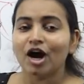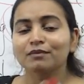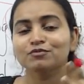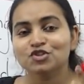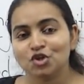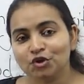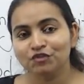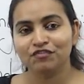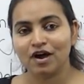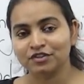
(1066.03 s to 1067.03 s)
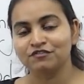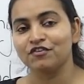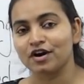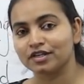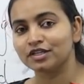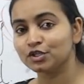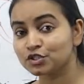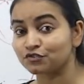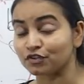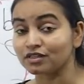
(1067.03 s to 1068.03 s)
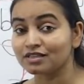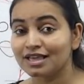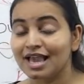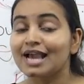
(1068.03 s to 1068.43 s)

I'm sure you found it very useful.